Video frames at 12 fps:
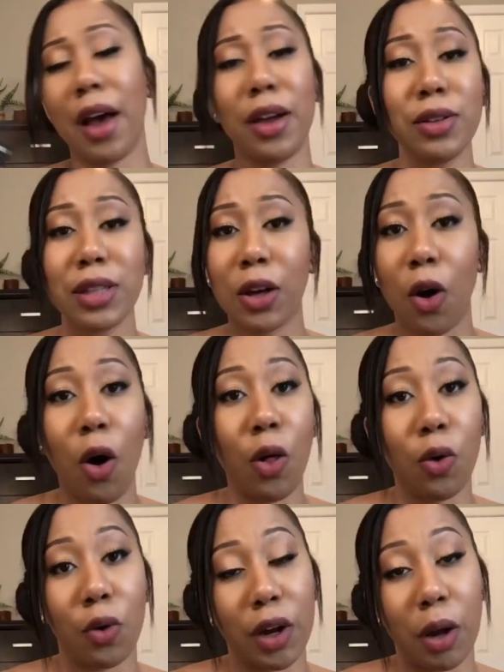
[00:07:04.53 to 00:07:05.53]
I use like all
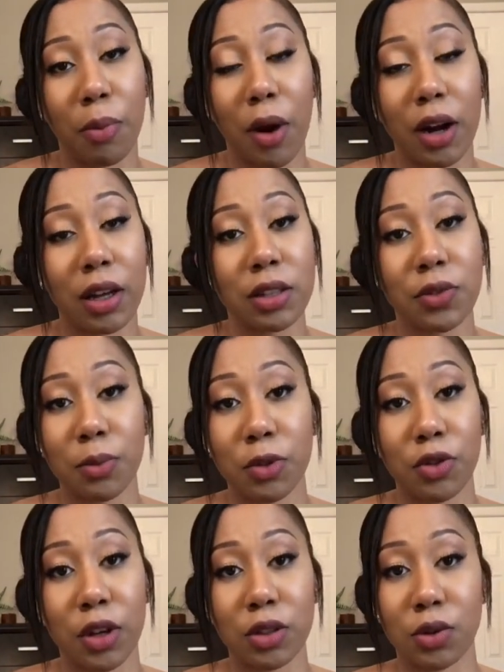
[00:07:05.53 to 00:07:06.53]
L'Oreal products from the
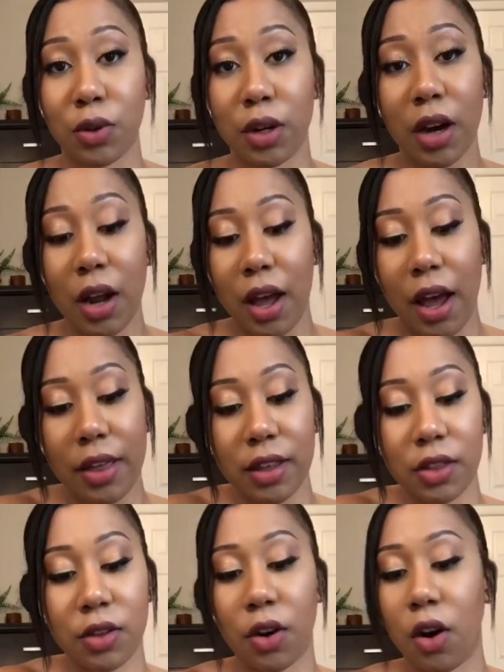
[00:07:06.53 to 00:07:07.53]
drugstore. I
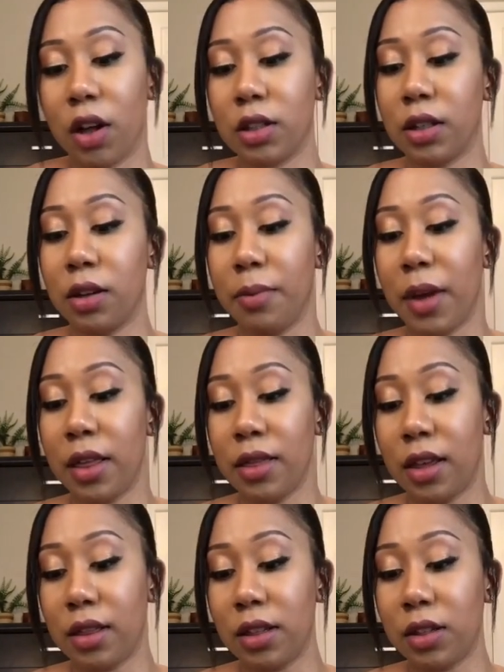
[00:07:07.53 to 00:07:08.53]
think they're awesome. And
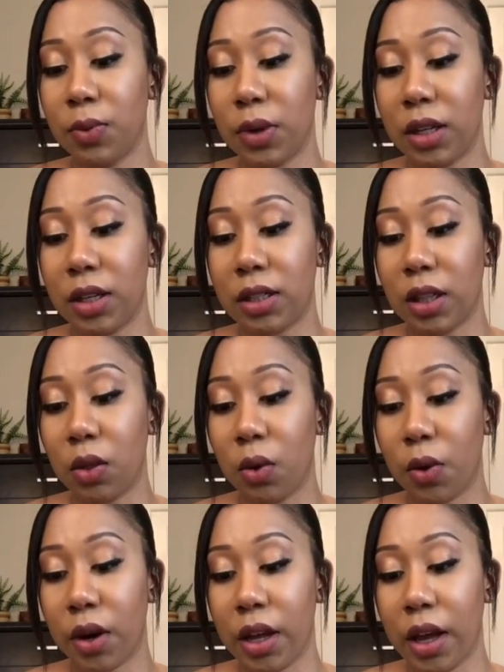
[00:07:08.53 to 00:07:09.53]
then this one is a
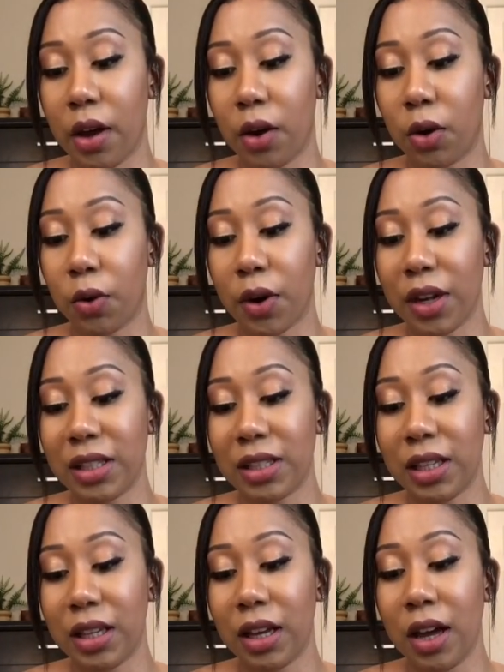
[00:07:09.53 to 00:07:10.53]
L'Oreal
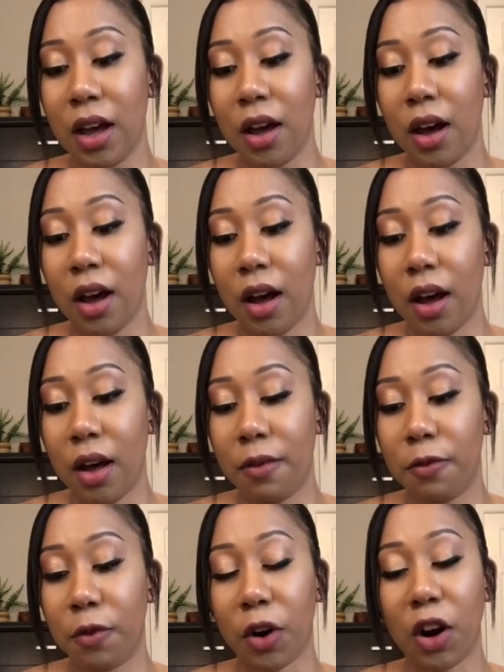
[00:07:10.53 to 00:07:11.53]
Crazy
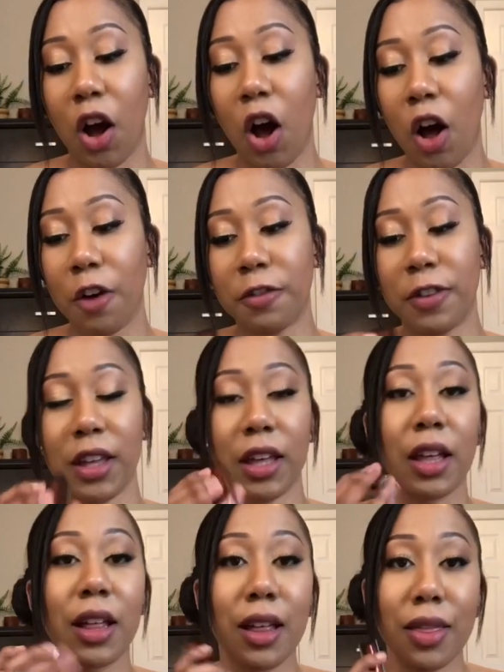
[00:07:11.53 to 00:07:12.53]
for Coffee.
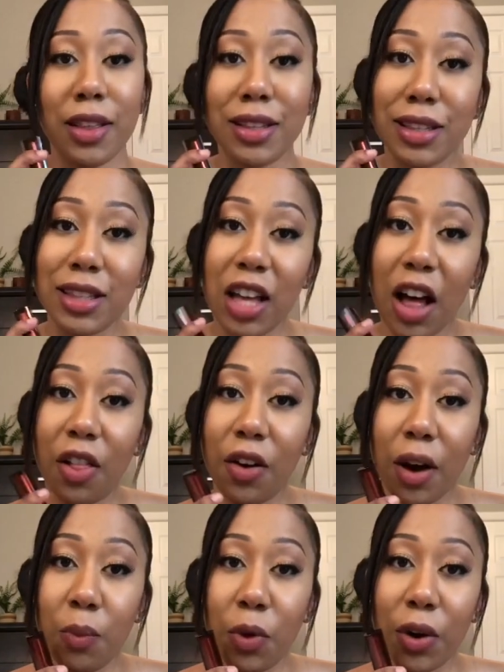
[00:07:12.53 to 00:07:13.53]
And this is the color
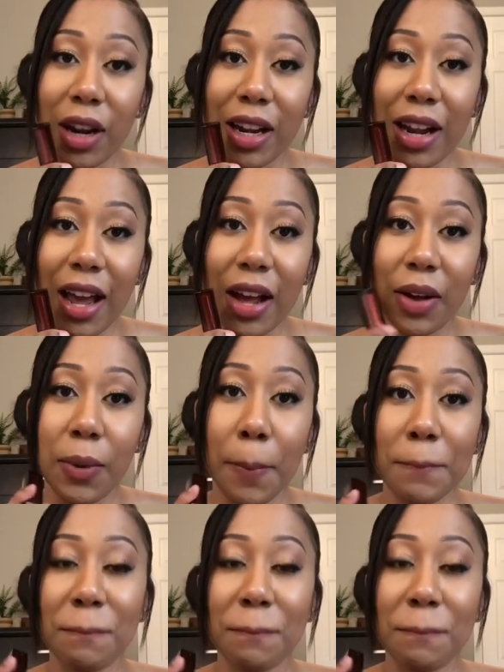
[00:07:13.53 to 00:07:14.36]
I'm wearing now.